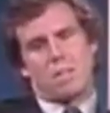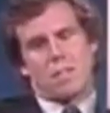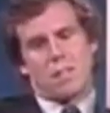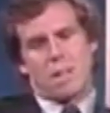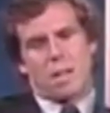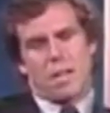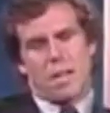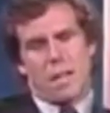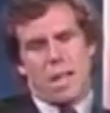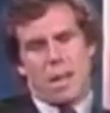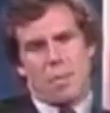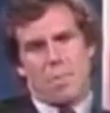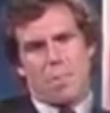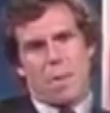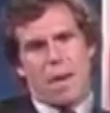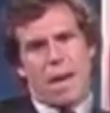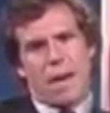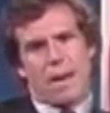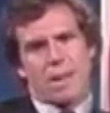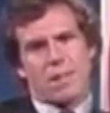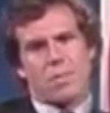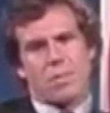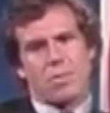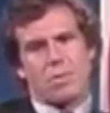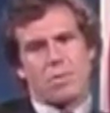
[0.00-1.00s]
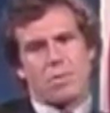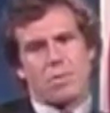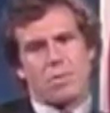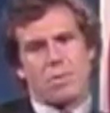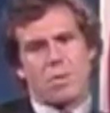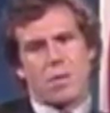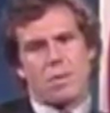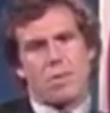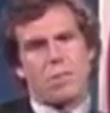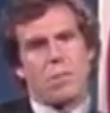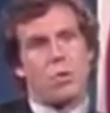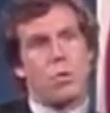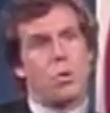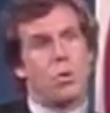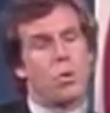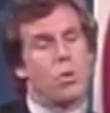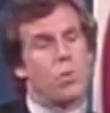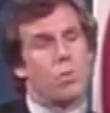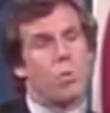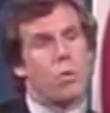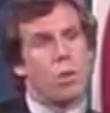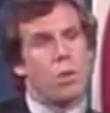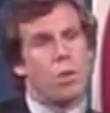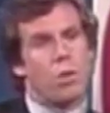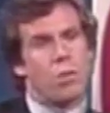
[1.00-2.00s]
I'd now like to turn the clock
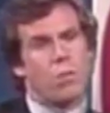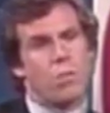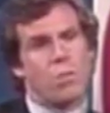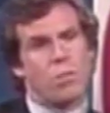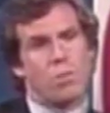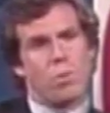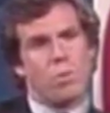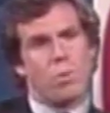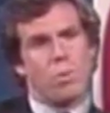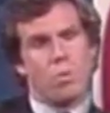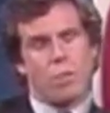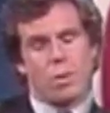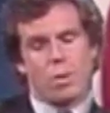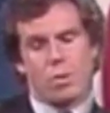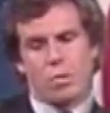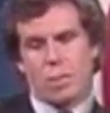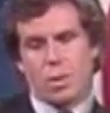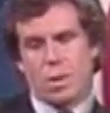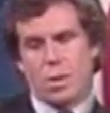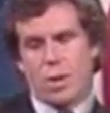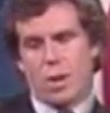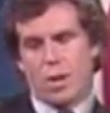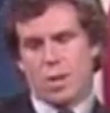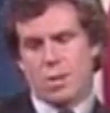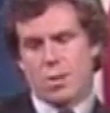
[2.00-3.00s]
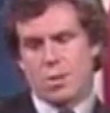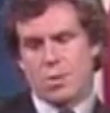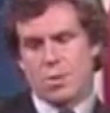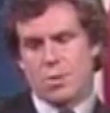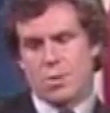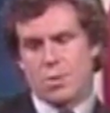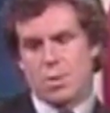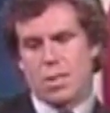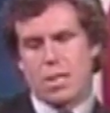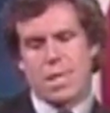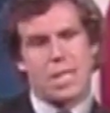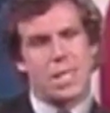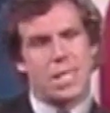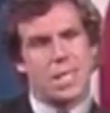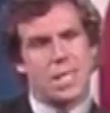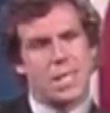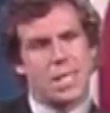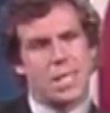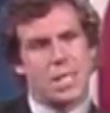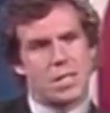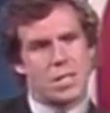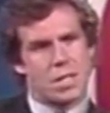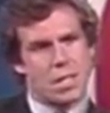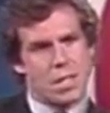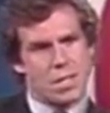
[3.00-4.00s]
back to your role with
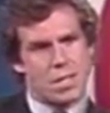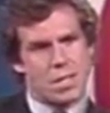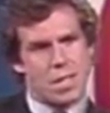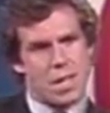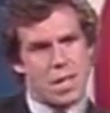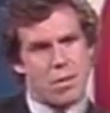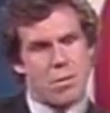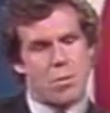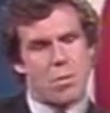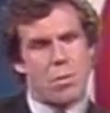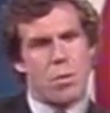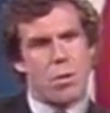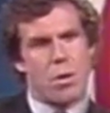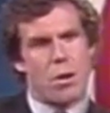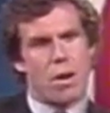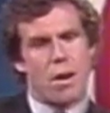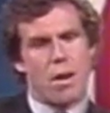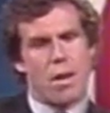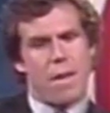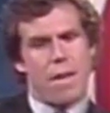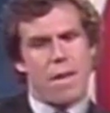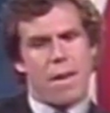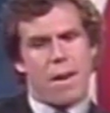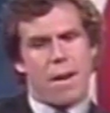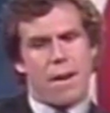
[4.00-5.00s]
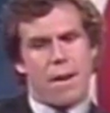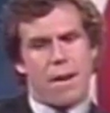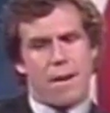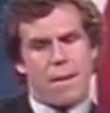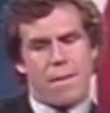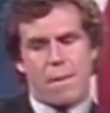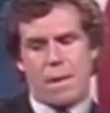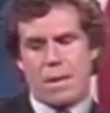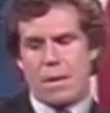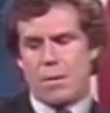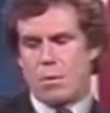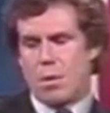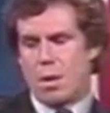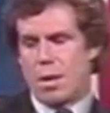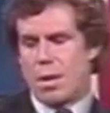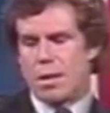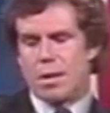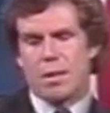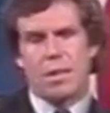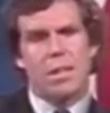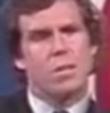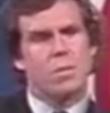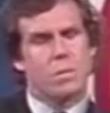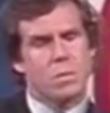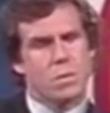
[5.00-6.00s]
regard to the Six-Day War.
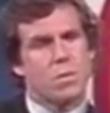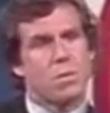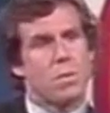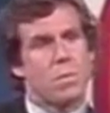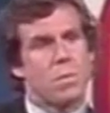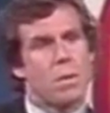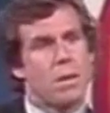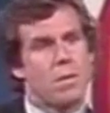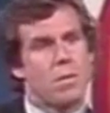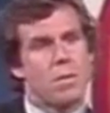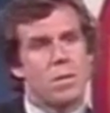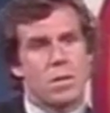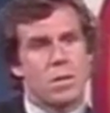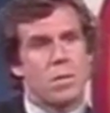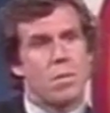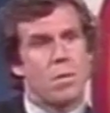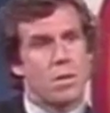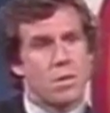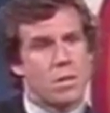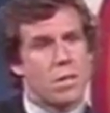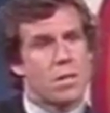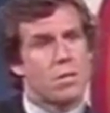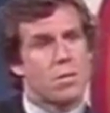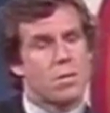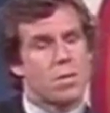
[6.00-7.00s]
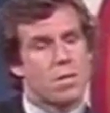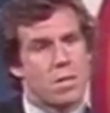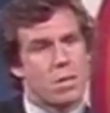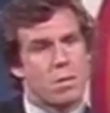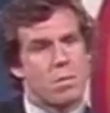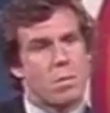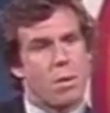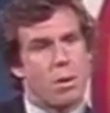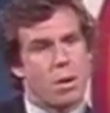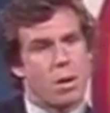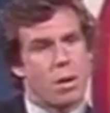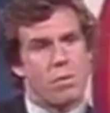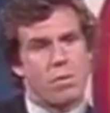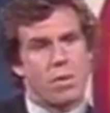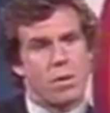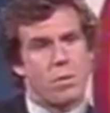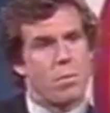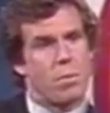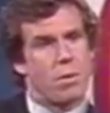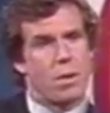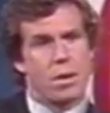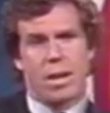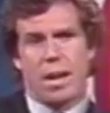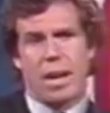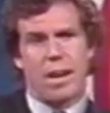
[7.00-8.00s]
In reading, this to me was the
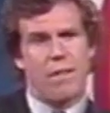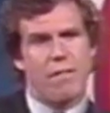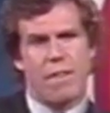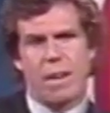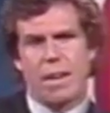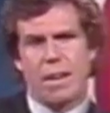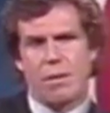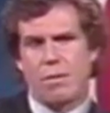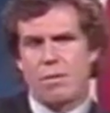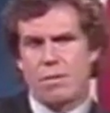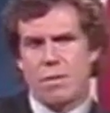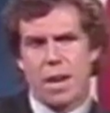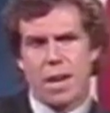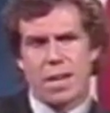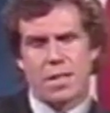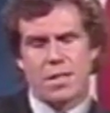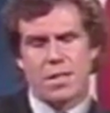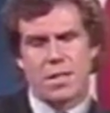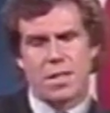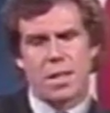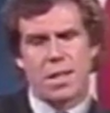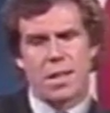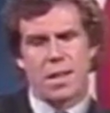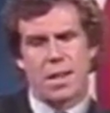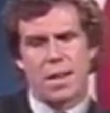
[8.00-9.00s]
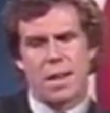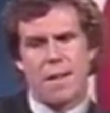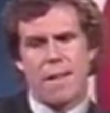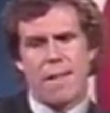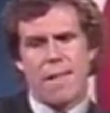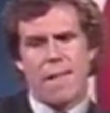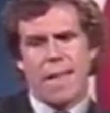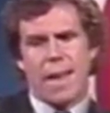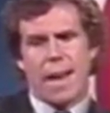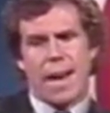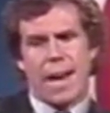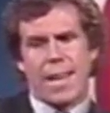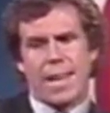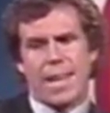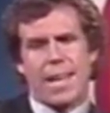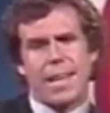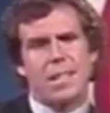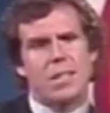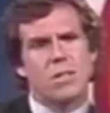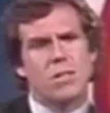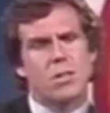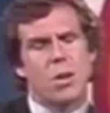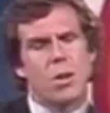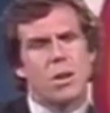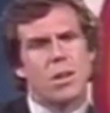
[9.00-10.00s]
most interesting part of your book. I found it
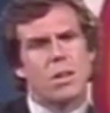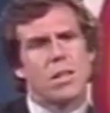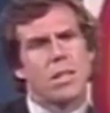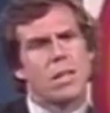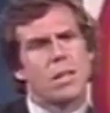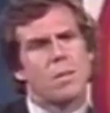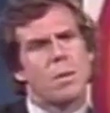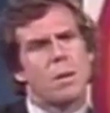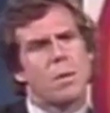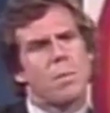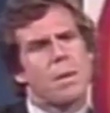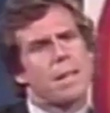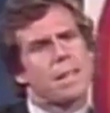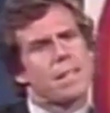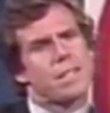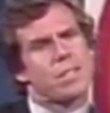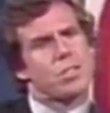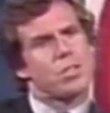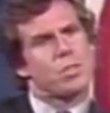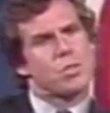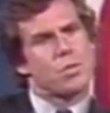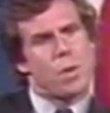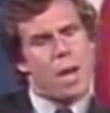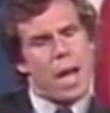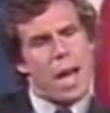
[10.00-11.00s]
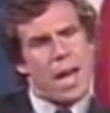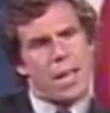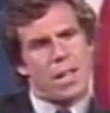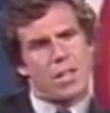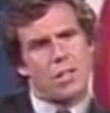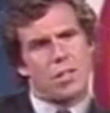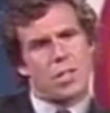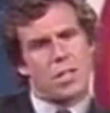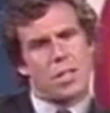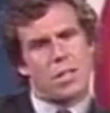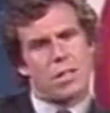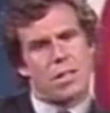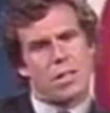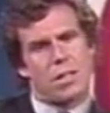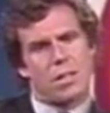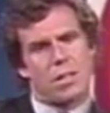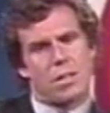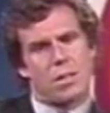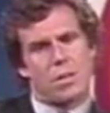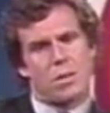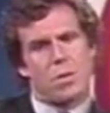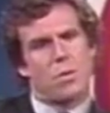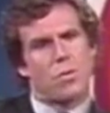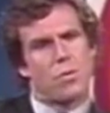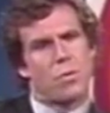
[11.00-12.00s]
fascinating. I'd like to talk a little bit about the
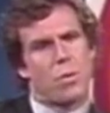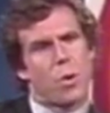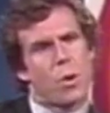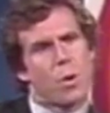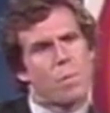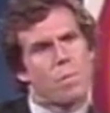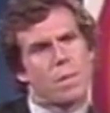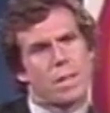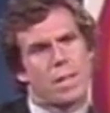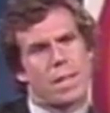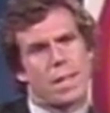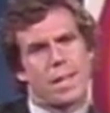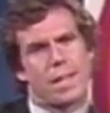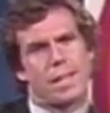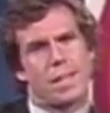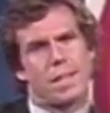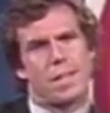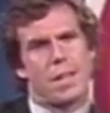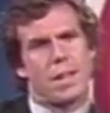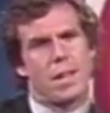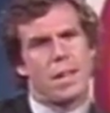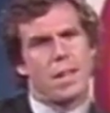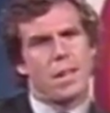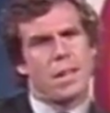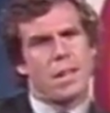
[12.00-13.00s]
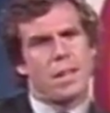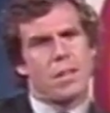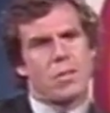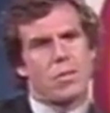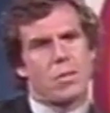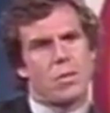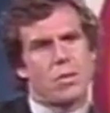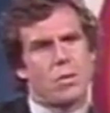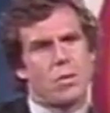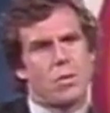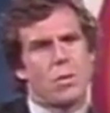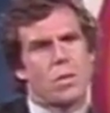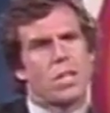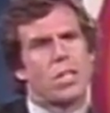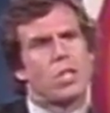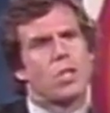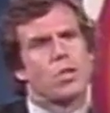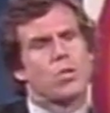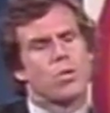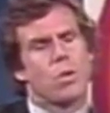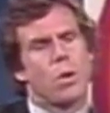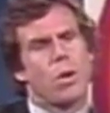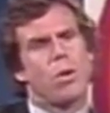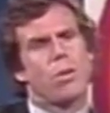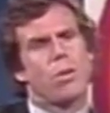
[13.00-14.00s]
strategy that you
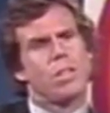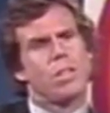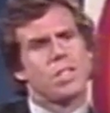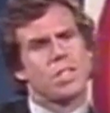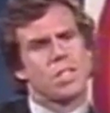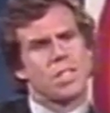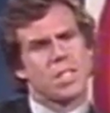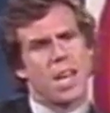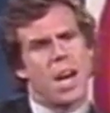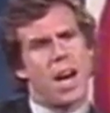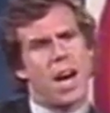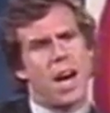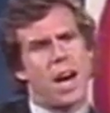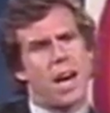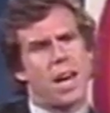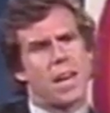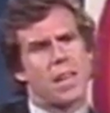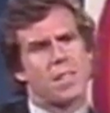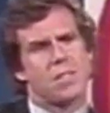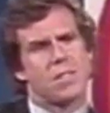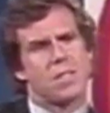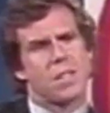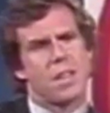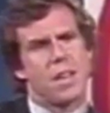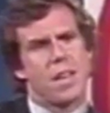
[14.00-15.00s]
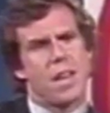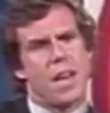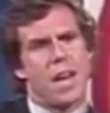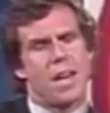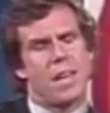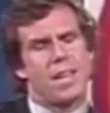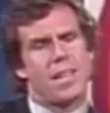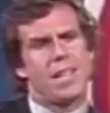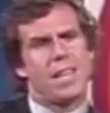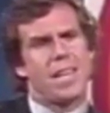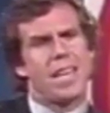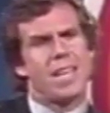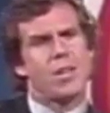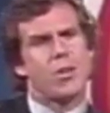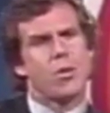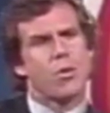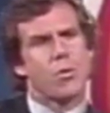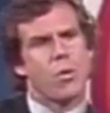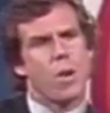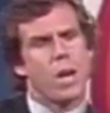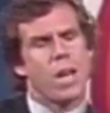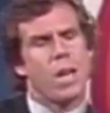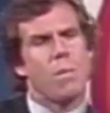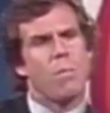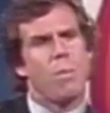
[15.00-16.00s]
formulated to control the
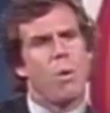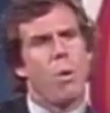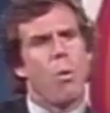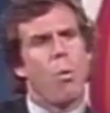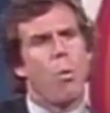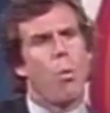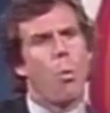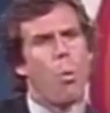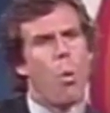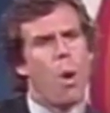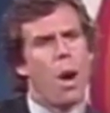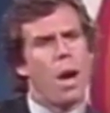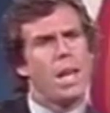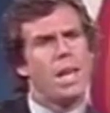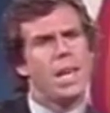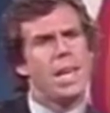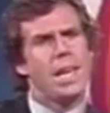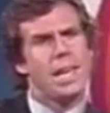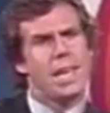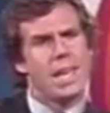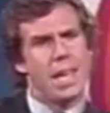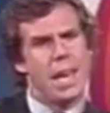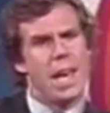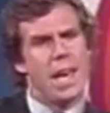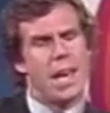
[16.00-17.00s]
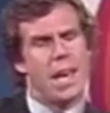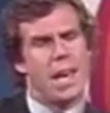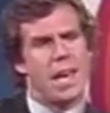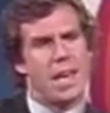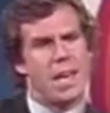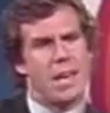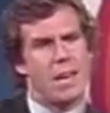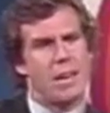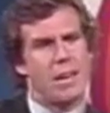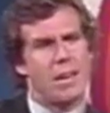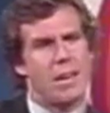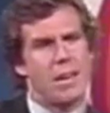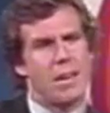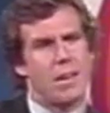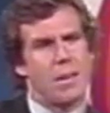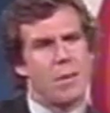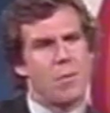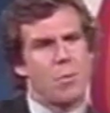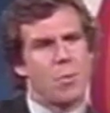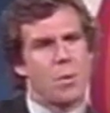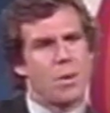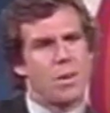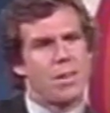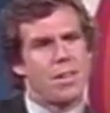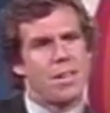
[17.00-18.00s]
skies and the incredible
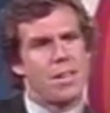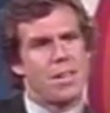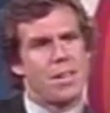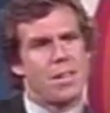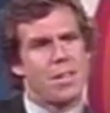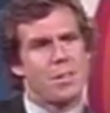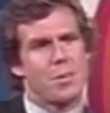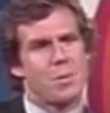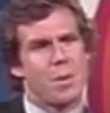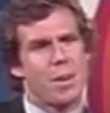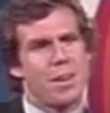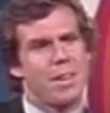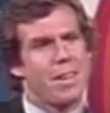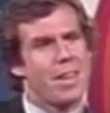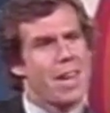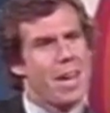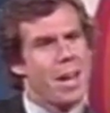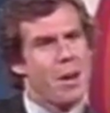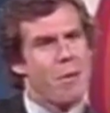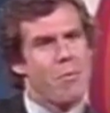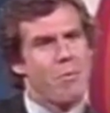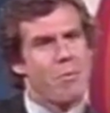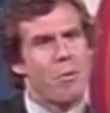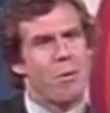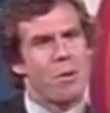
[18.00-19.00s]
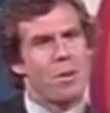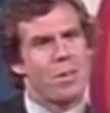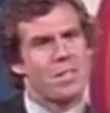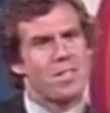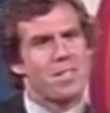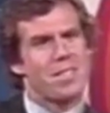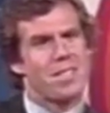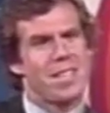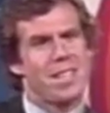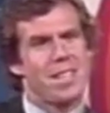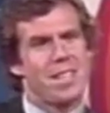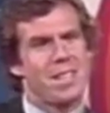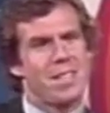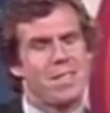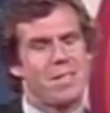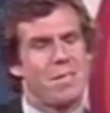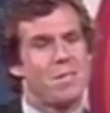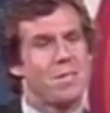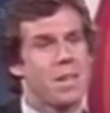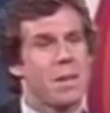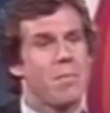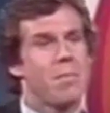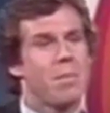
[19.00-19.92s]
one day where the Israeli Air